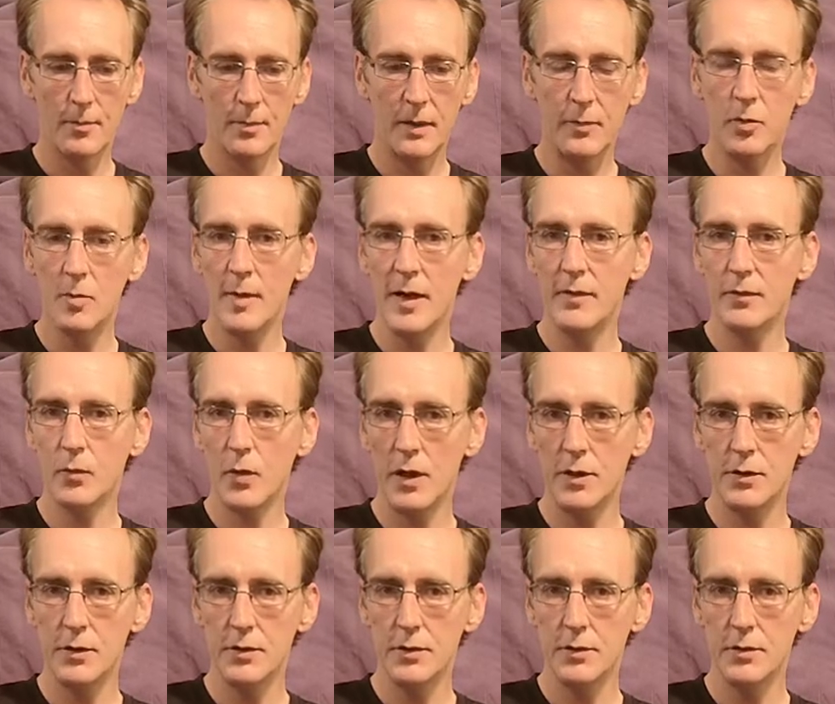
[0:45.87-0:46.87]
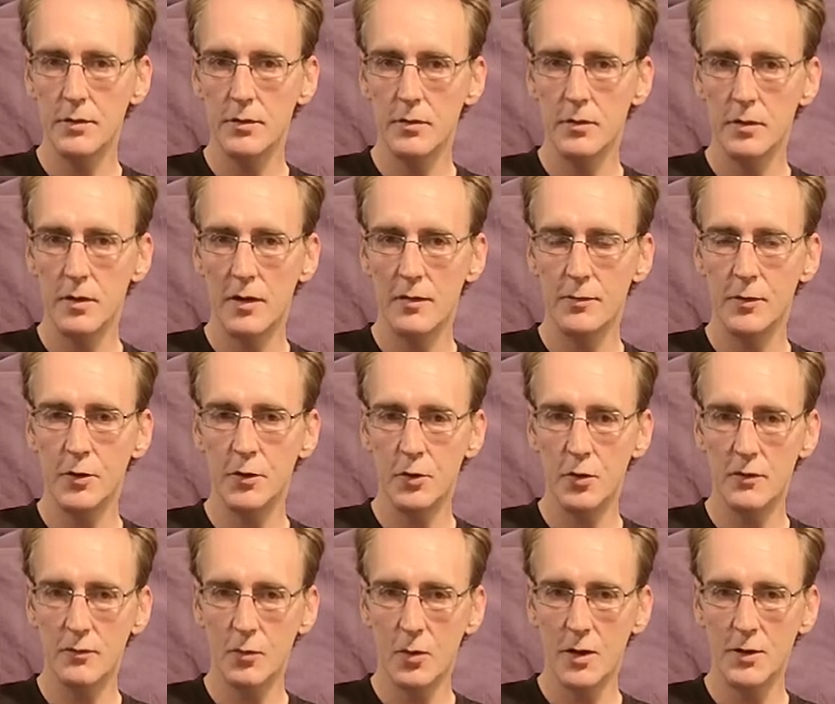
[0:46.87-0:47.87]
people might have questions. If you
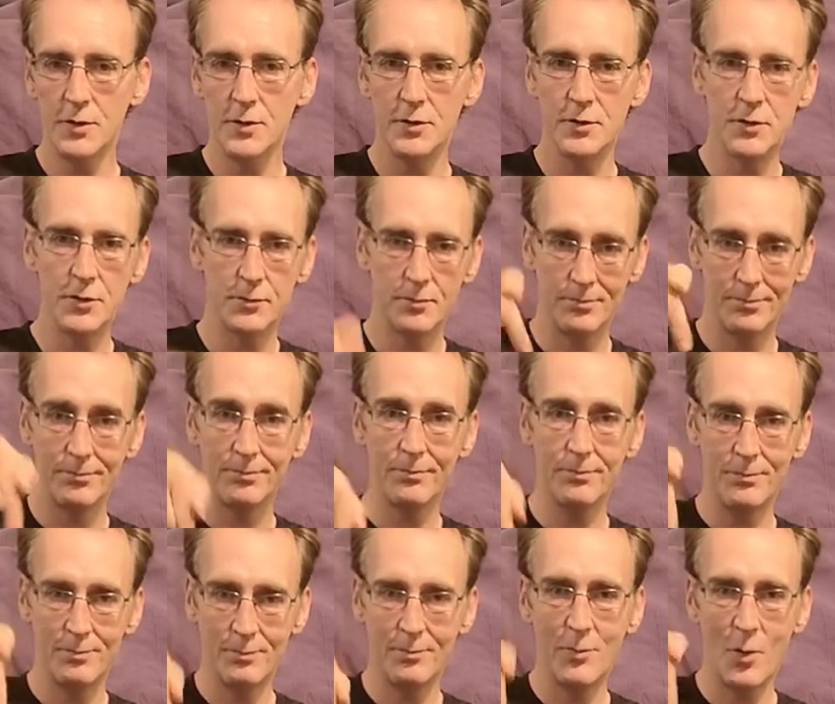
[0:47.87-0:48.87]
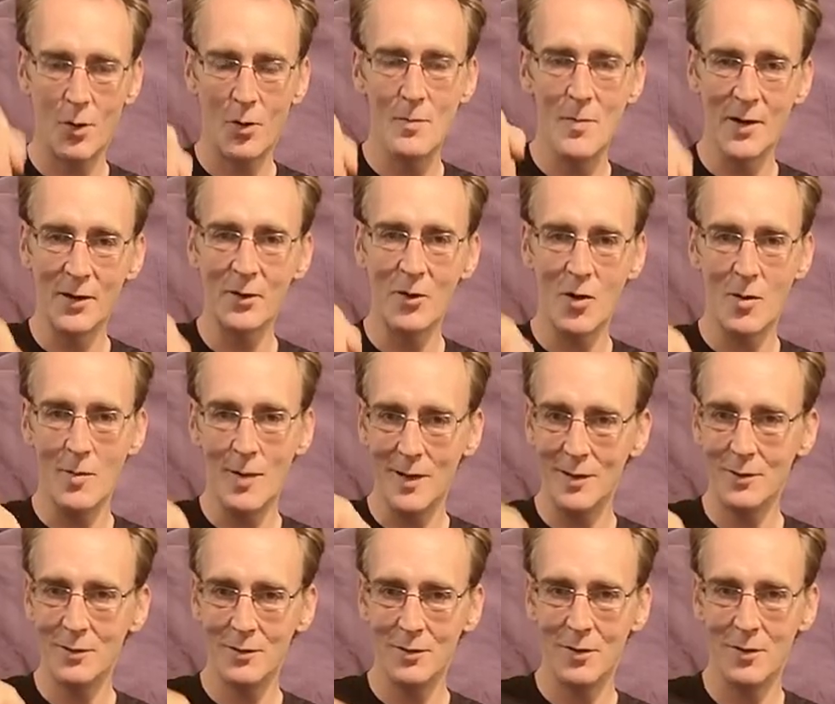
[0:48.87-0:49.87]
do have questions, just put them in the
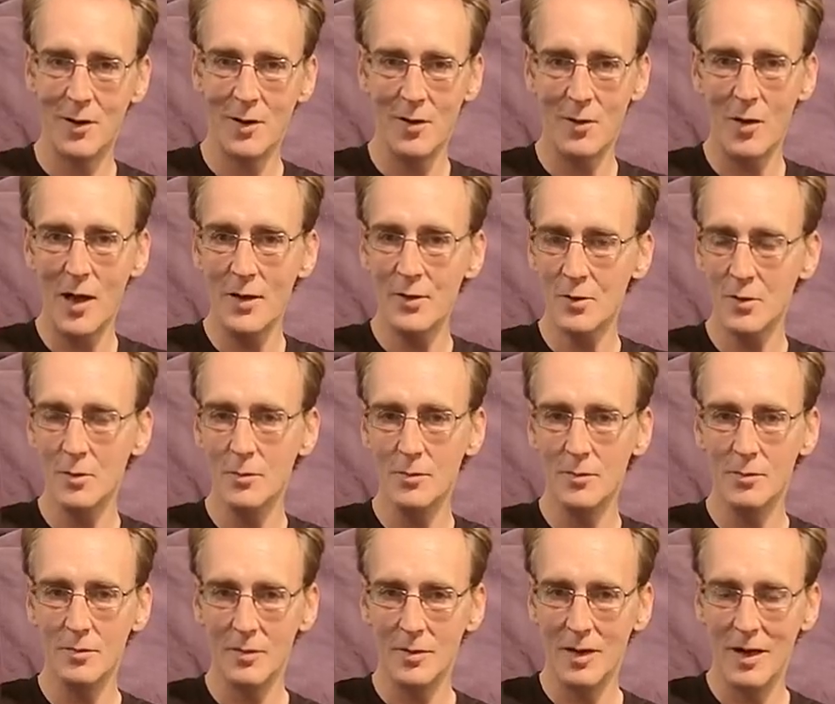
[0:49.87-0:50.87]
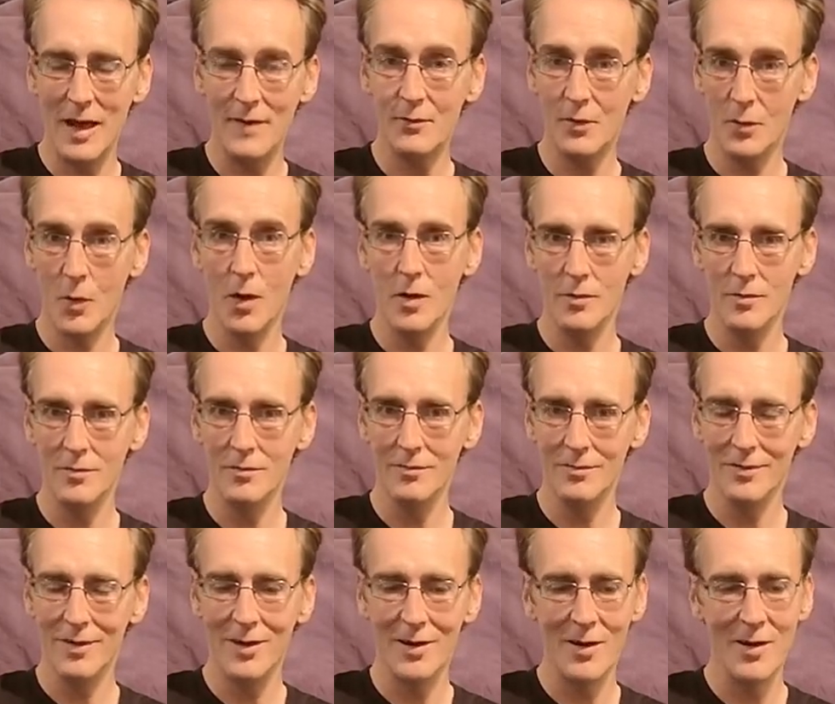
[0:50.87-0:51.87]
comments, and I'll answer them, every one.
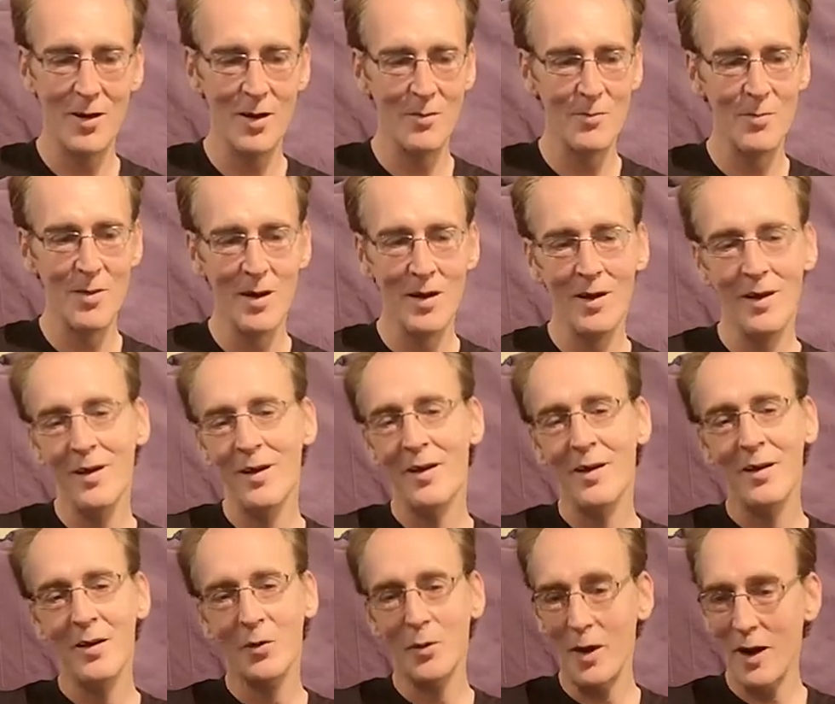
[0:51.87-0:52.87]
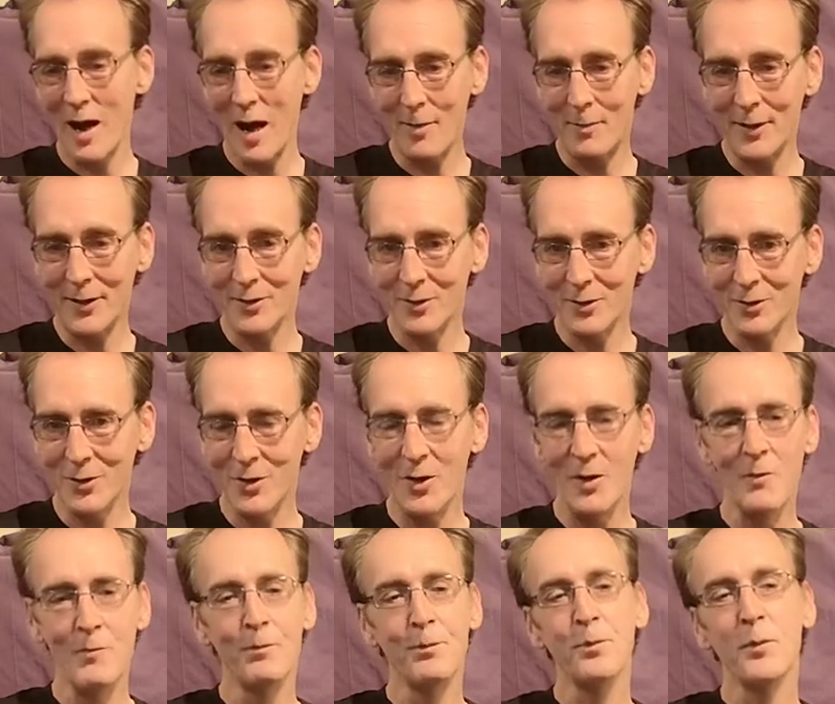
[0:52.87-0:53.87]
Quite happy to.
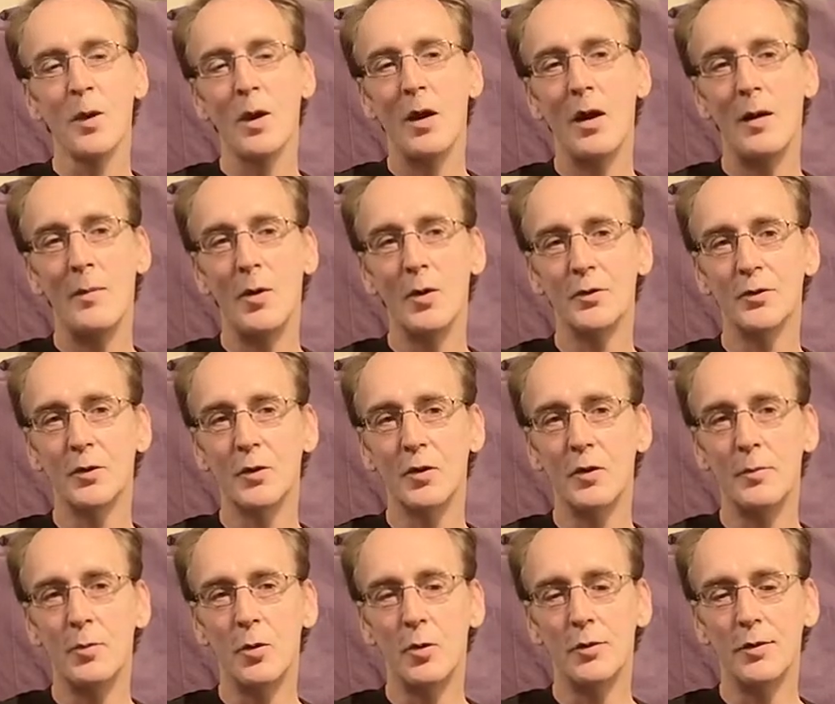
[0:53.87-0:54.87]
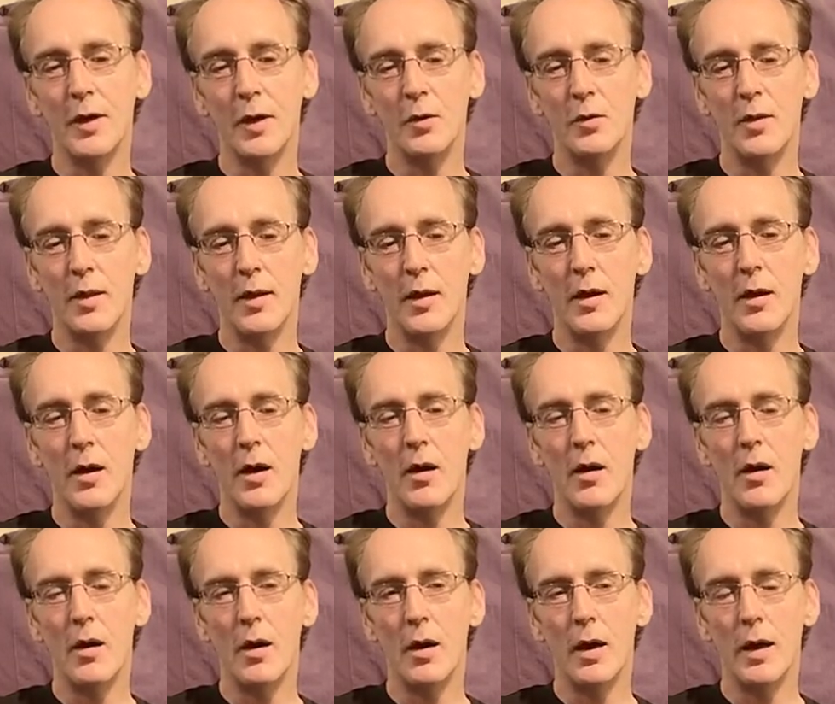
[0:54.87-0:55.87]
I'm also going to put down
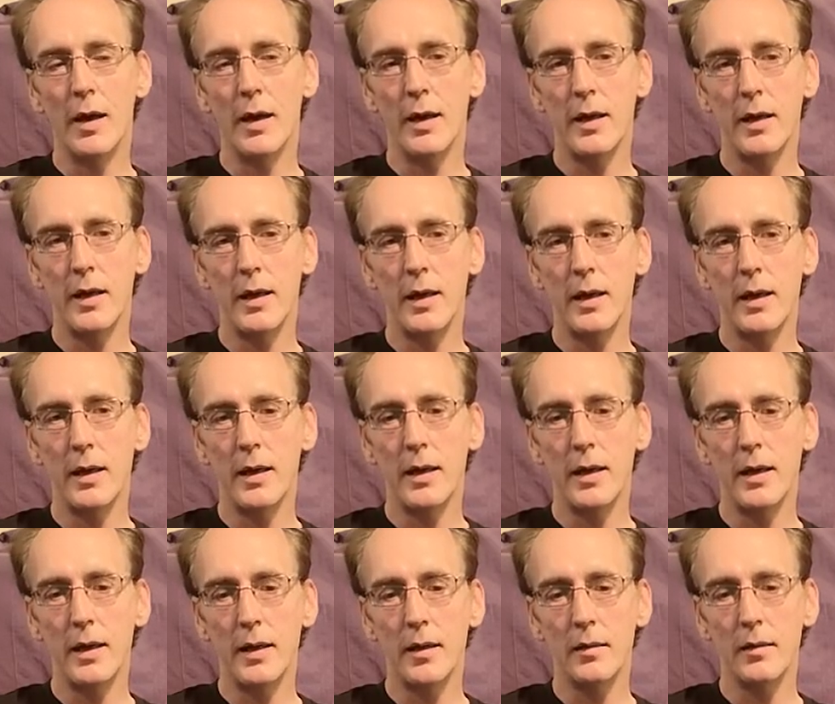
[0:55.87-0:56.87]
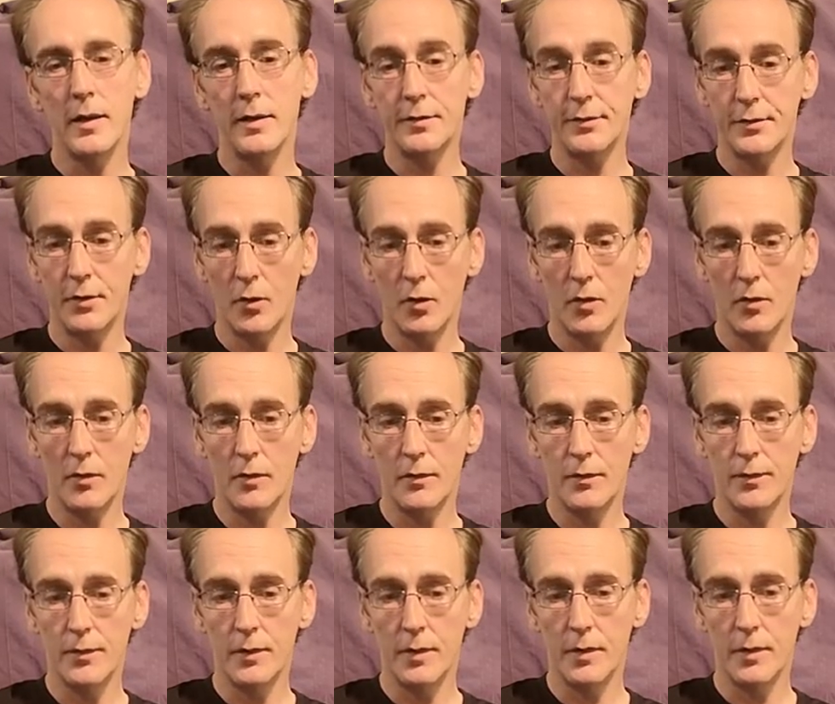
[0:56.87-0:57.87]
there a list
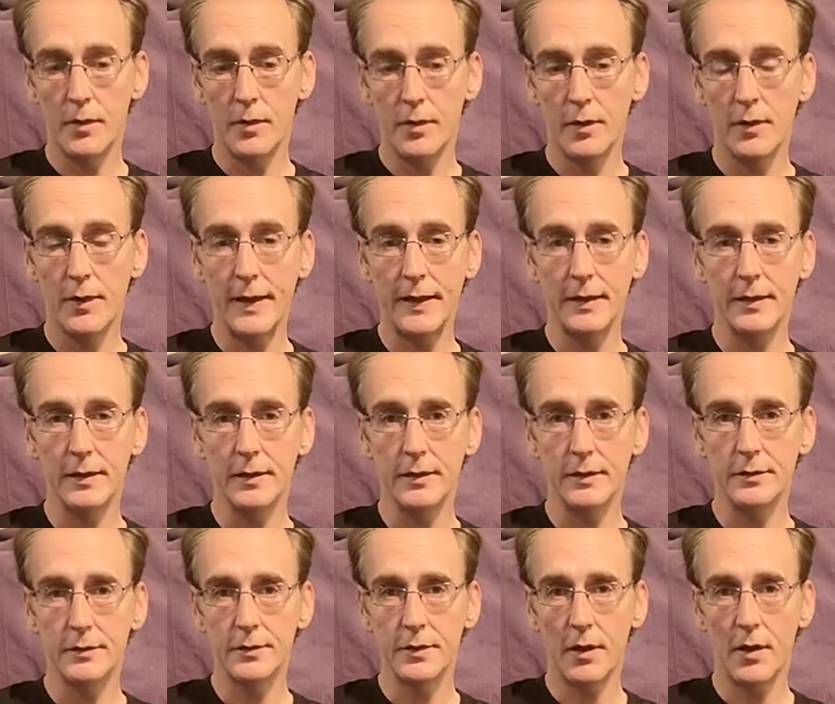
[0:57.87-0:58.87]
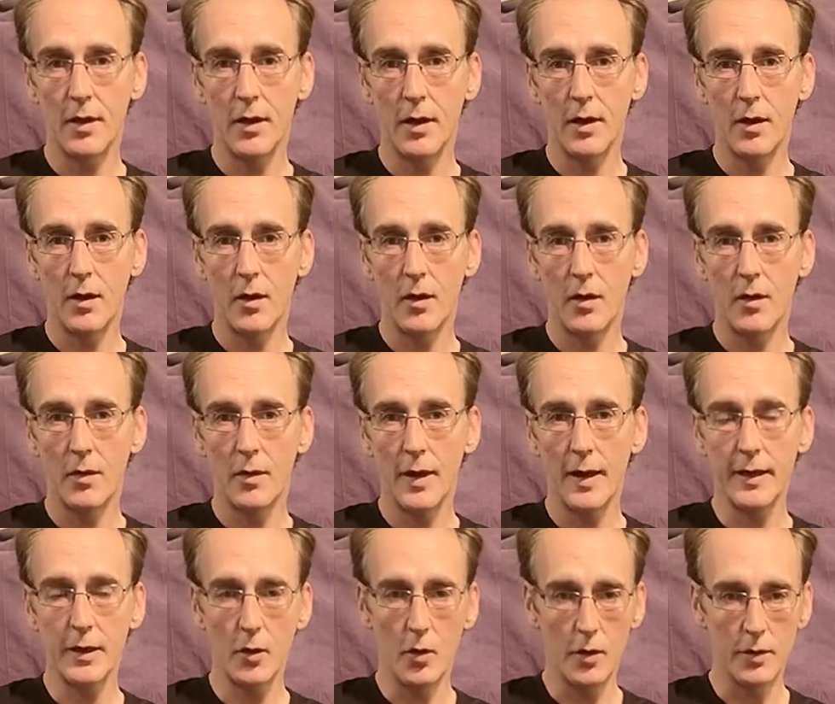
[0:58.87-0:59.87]
of the things
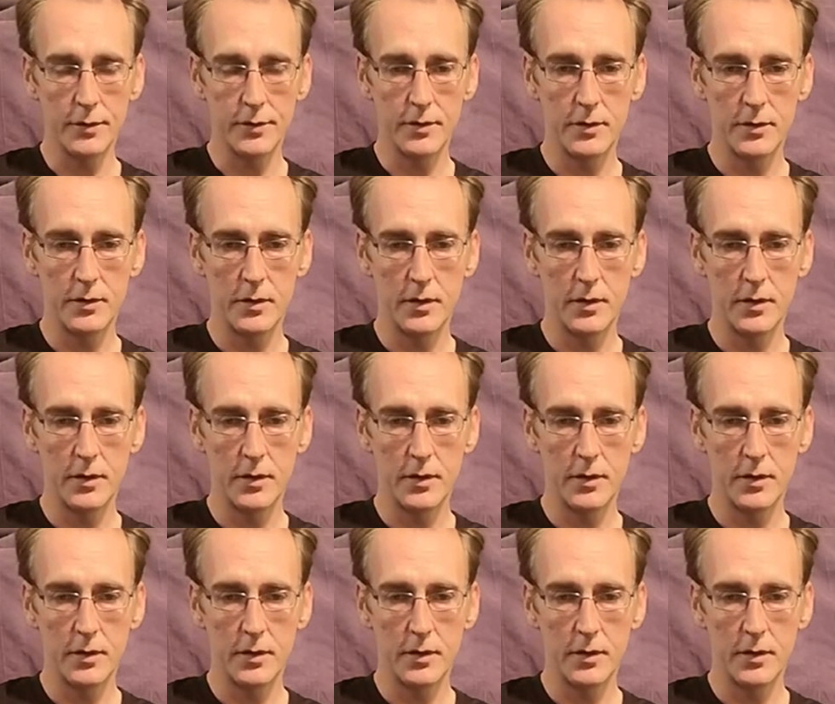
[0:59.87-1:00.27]
that I got,